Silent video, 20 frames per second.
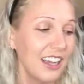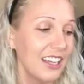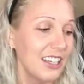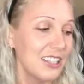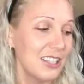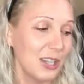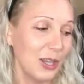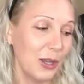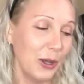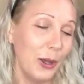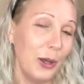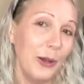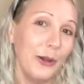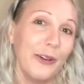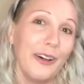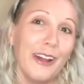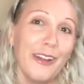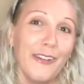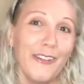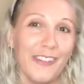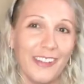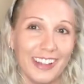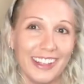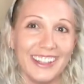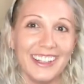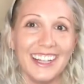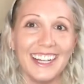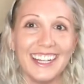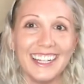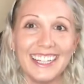So I feel
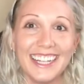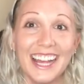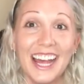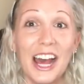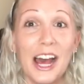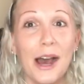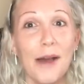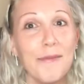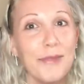like I'm